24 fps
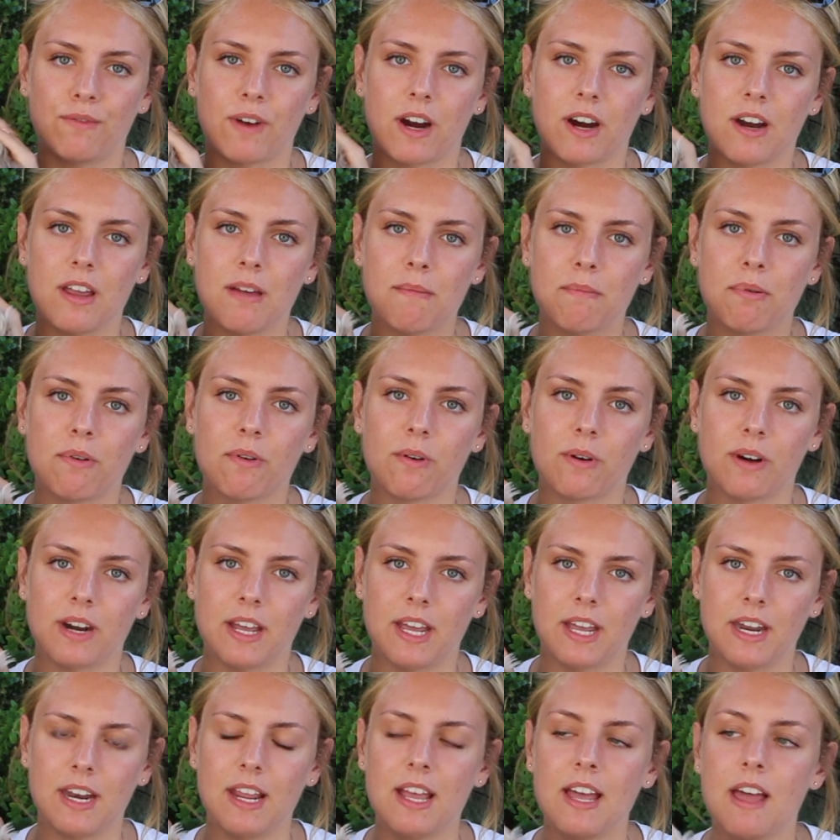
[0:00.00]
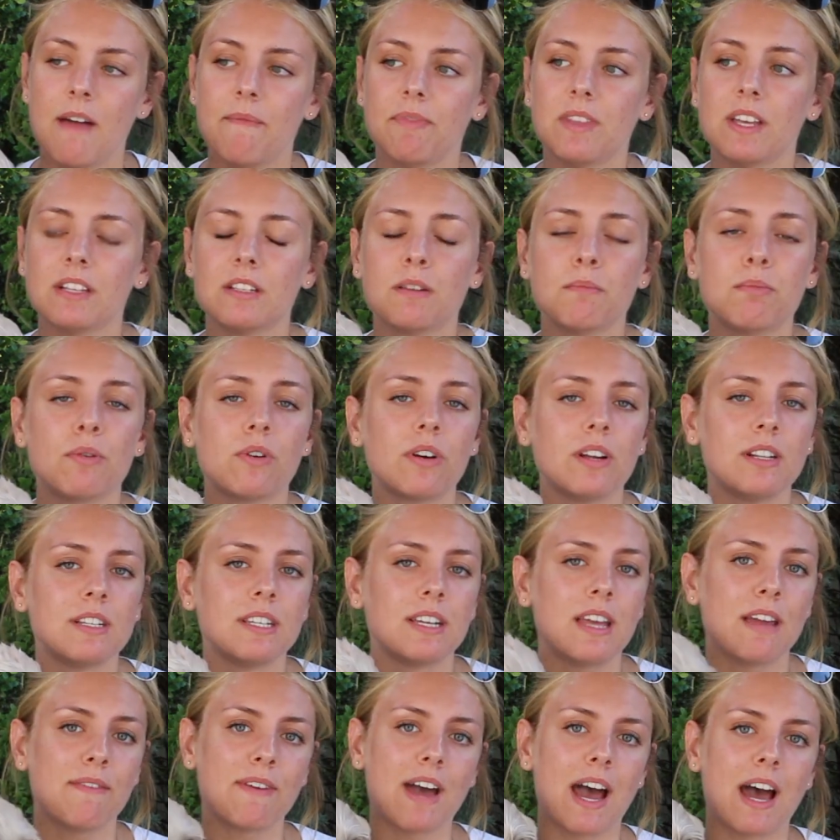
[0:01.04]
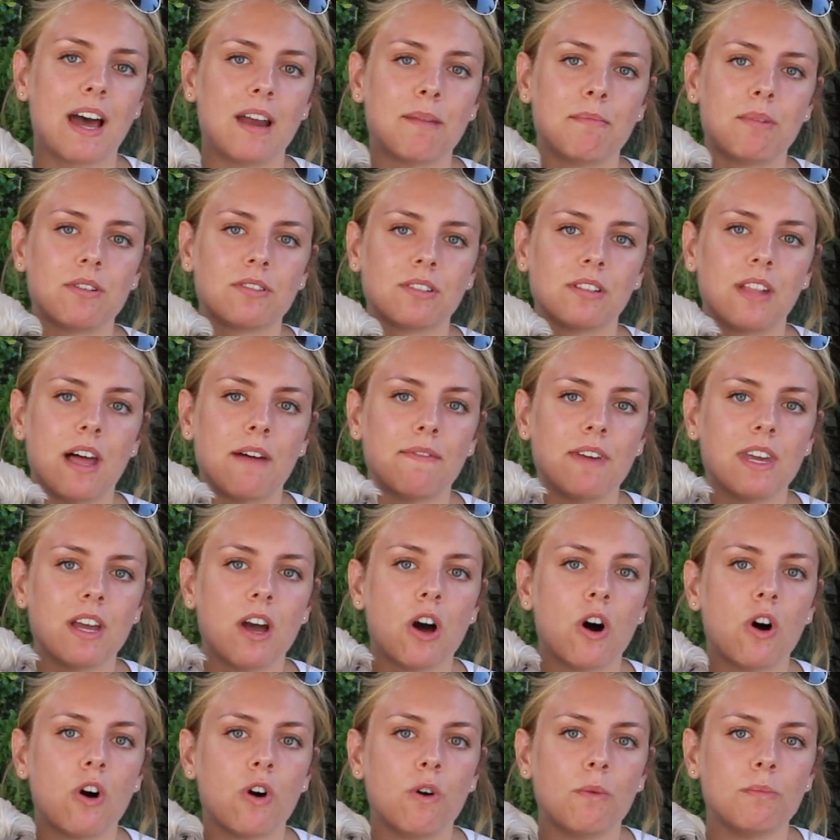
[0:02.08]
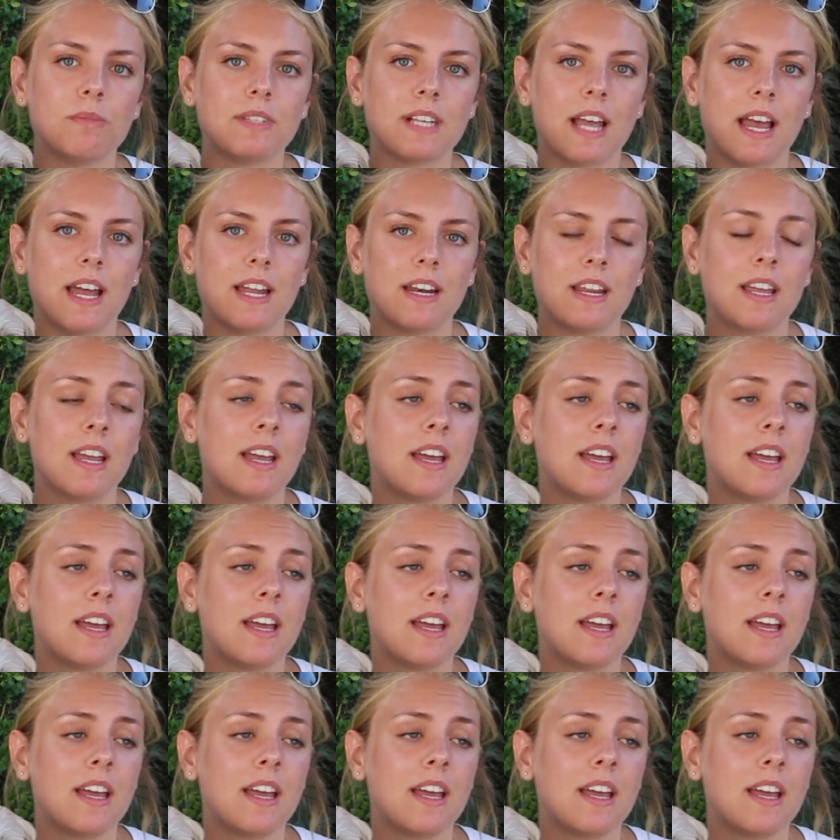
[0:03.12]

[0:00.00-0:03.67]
very important. It's important to give animals loving homes, and